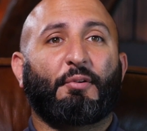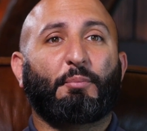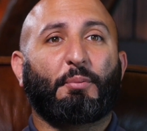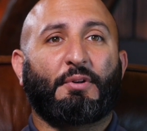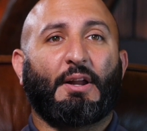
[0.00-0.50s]
Some
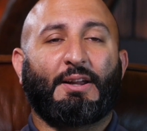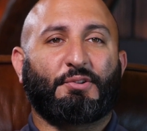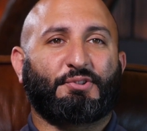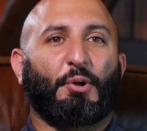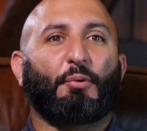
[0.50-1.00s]
people kind of
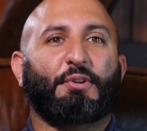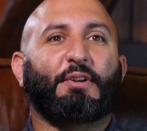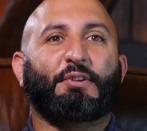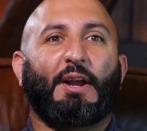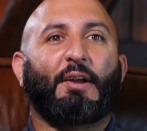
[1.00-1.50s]
get
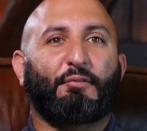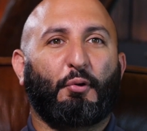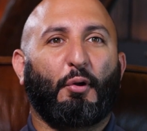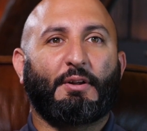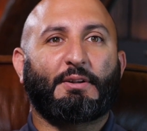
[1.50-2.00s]
salty, as you guys
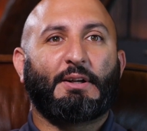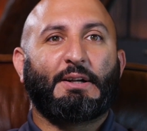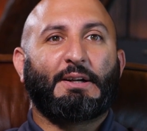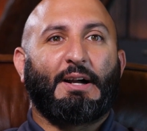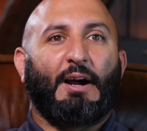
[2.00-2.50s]
call it,
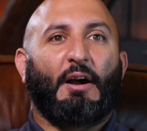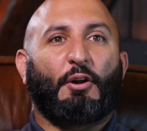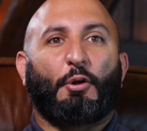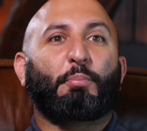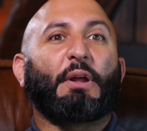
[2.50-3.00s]

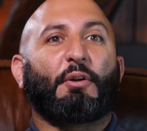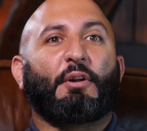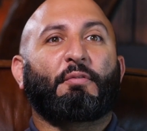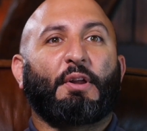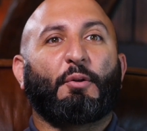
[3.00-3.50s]
or bitter
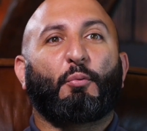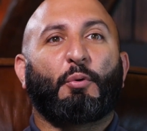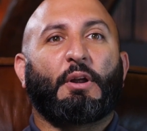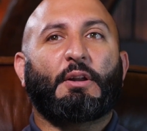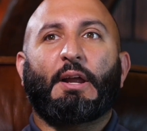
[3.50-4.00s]
if they don't win.